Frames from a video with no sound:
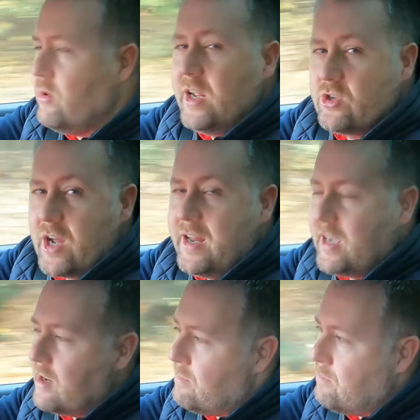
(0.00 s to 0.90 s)
Audi are trying to
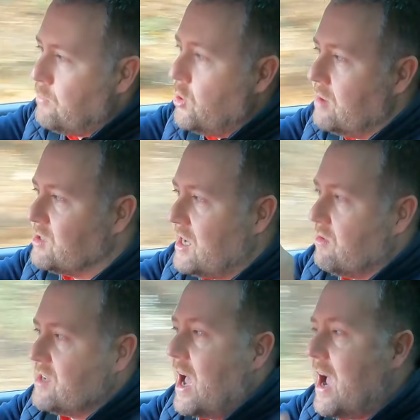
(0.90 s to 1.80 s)
kind of put
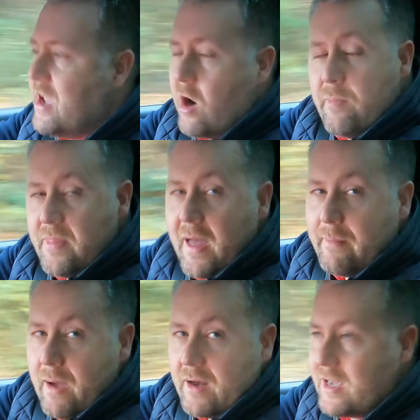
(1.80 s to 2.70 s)
themselves higher up in
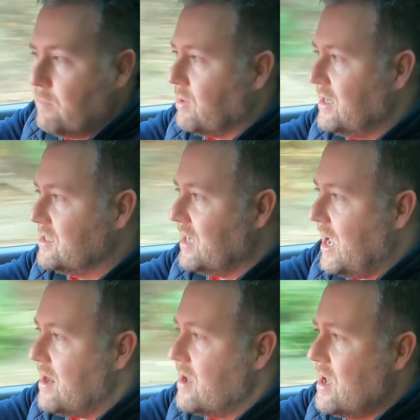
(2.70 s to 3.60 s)
that marketplace
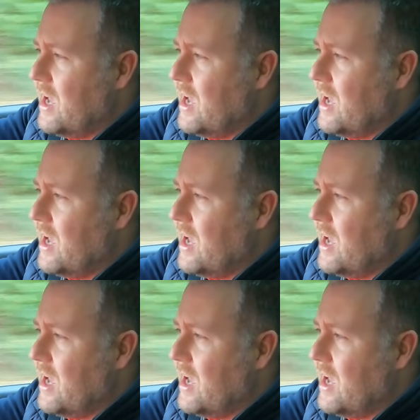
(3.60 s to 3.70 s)
again,